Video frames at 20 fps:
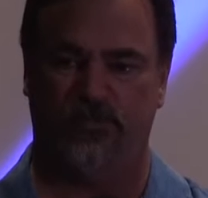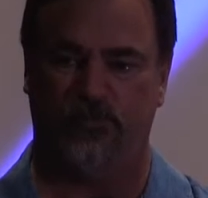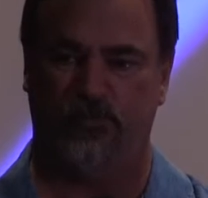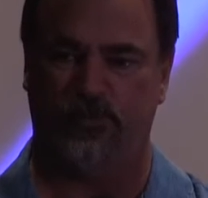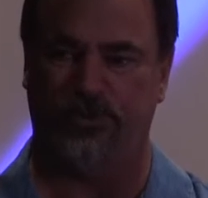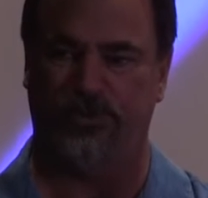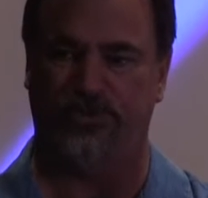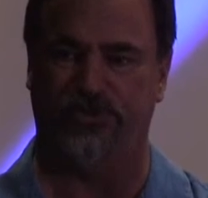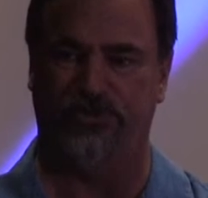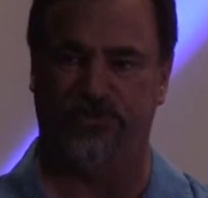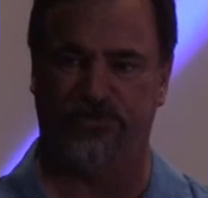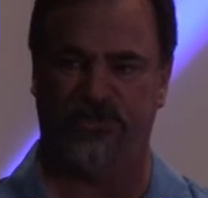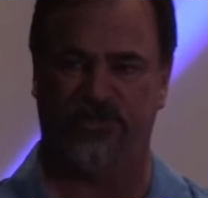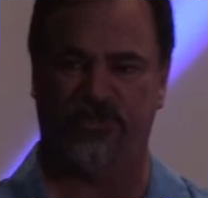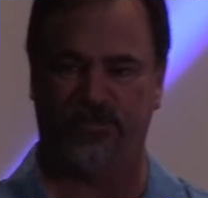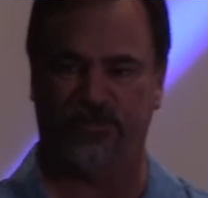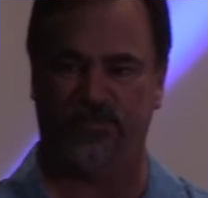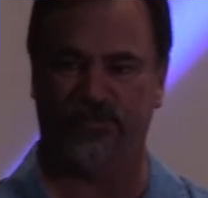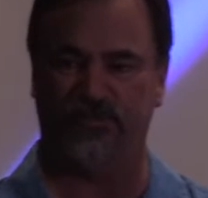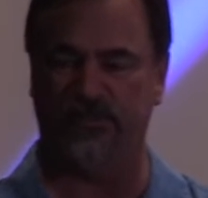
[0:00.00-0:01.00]

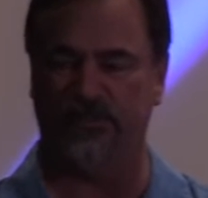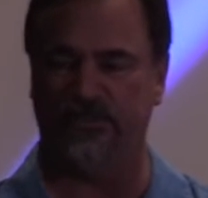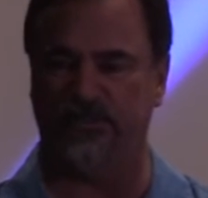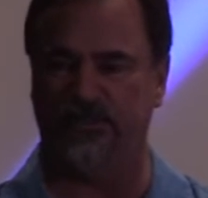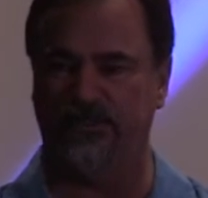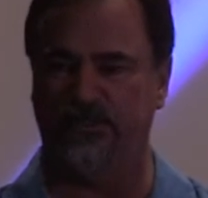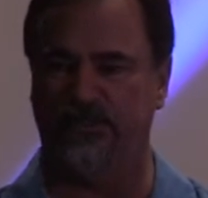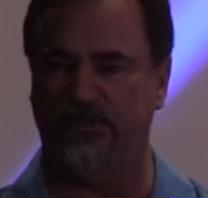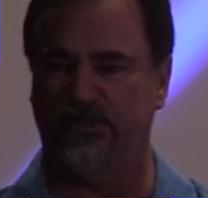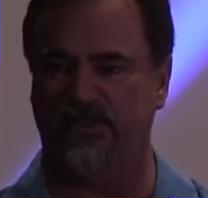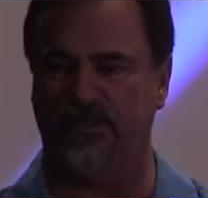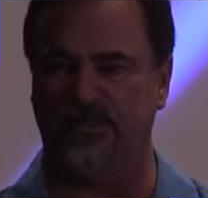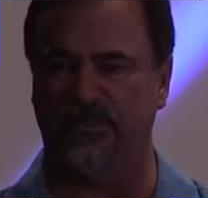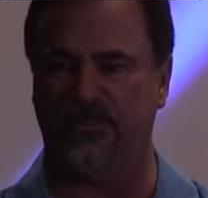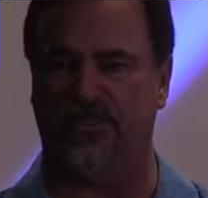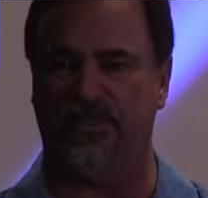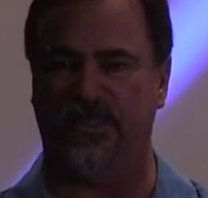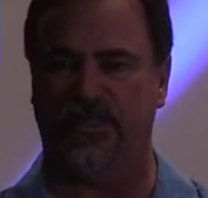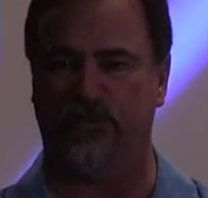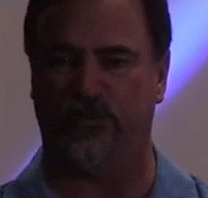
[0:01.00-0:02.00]
produced in
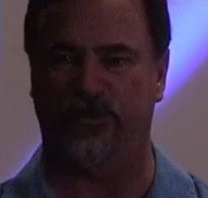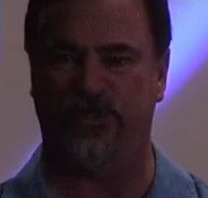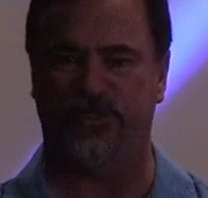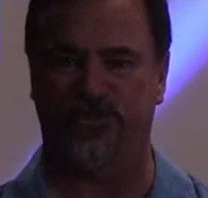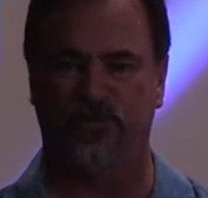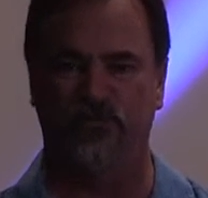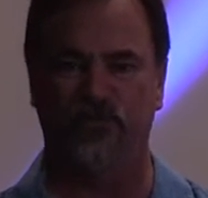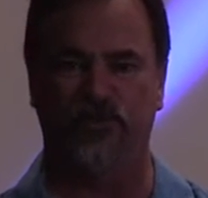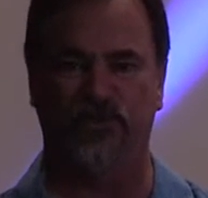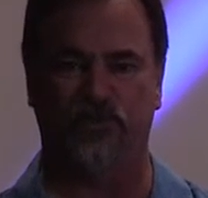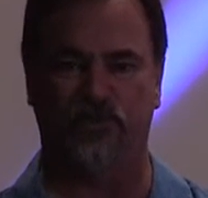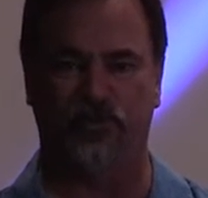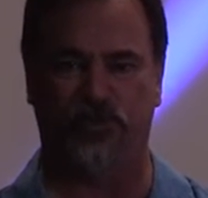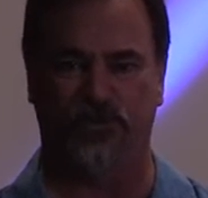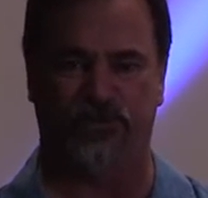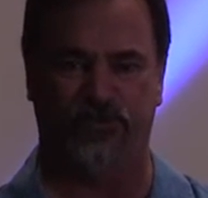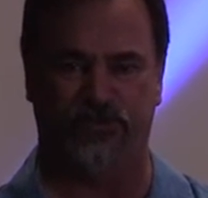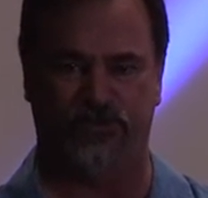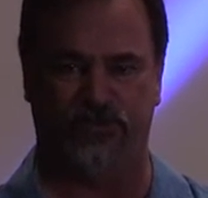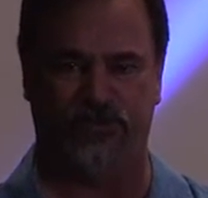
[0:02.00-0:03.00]
collaboration with the
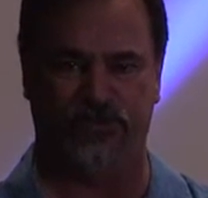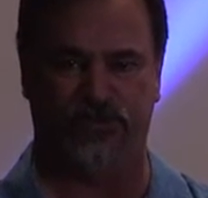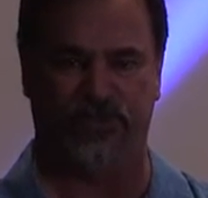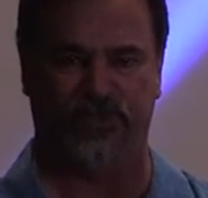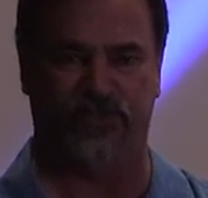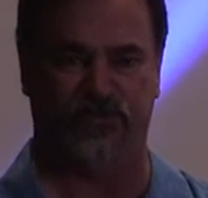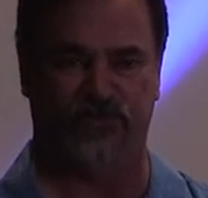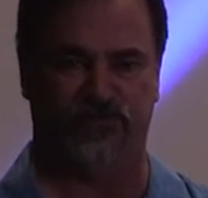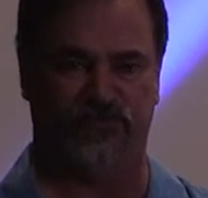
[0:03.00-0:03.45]
Producers Guild